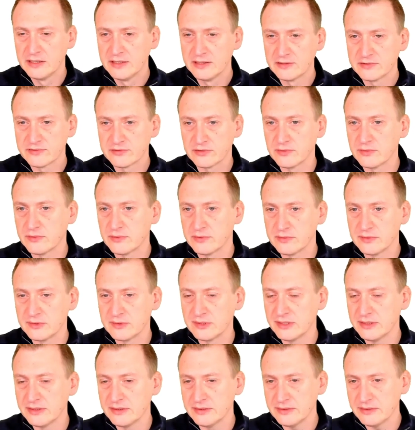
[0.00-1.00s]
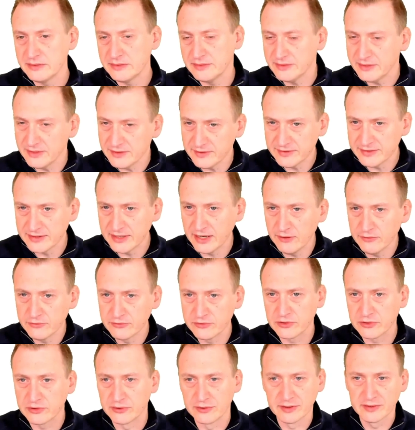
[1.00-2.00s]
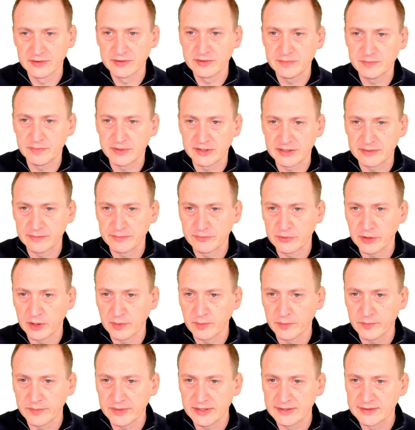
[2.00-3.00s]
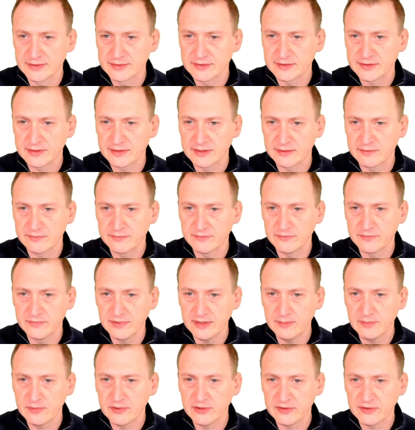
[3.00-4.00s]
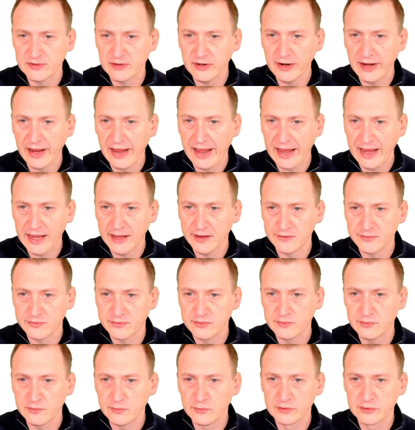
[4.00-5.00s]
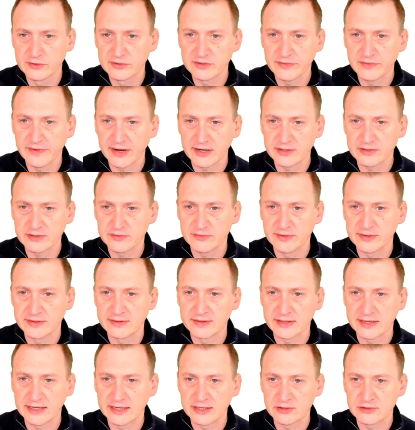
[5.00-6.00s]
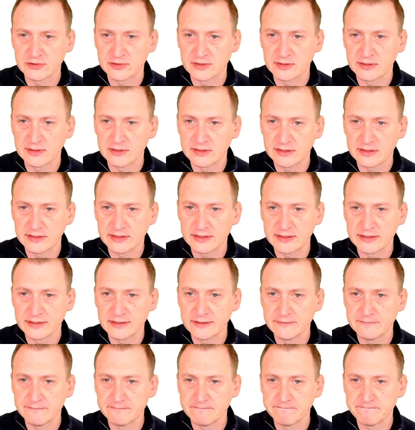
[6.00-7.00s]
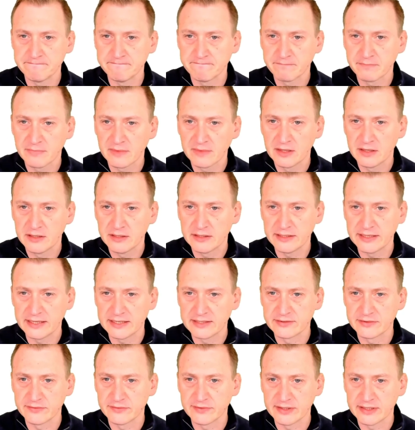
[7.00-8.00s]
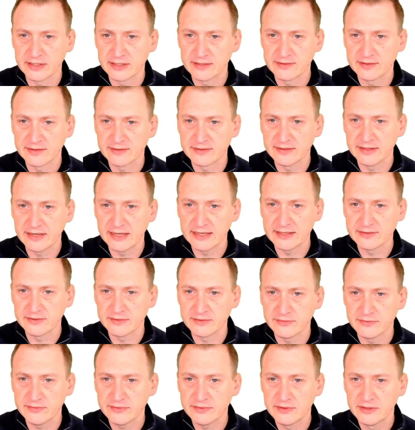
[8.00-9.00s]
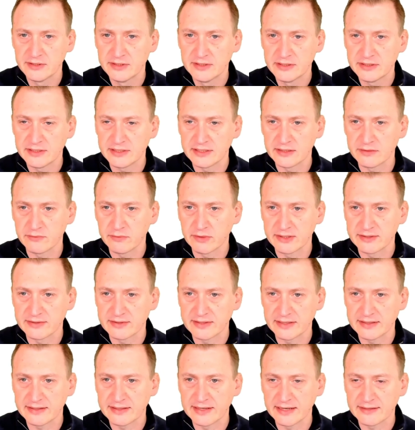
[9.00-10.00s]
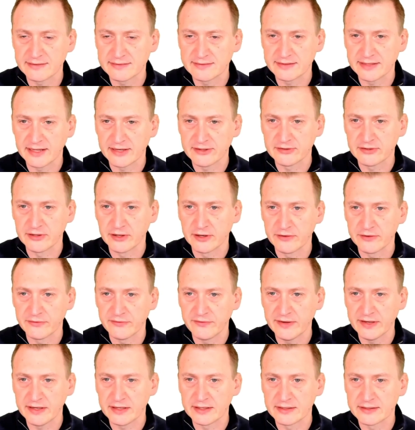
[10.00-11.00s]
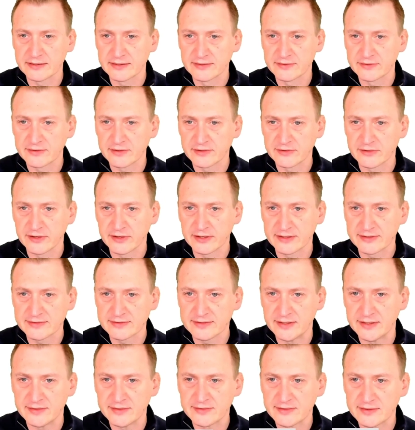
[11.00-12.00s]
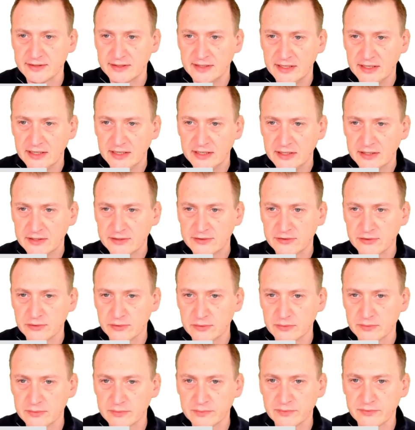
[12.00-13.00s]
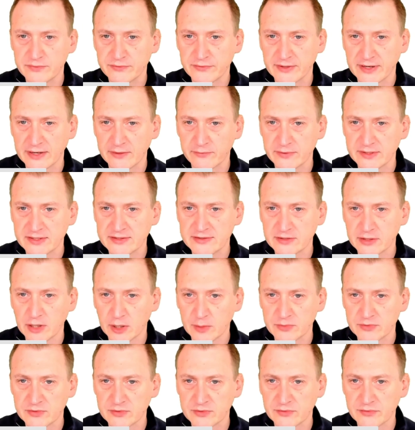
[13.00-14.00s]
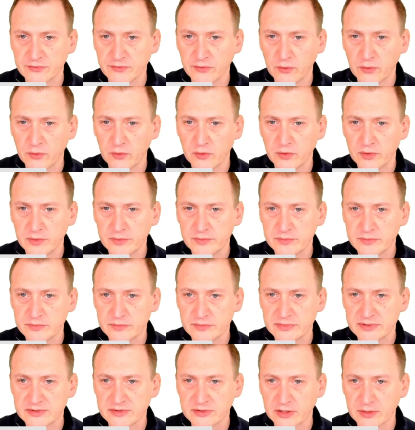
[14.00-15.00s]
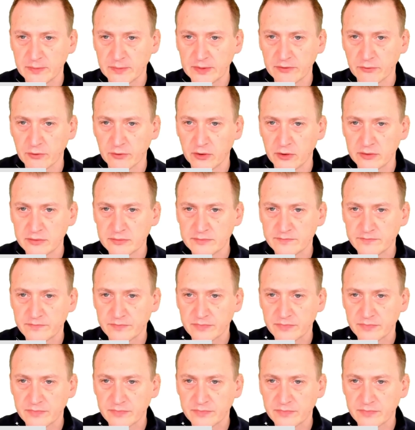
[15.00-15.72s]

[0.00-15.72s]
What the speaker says: So this sounds good, but the problem is that Veeam does not have multi-factor authentication natively. It says native here, right? That's not a thing. This does not exist. So for that reason, option four is going to be wrong.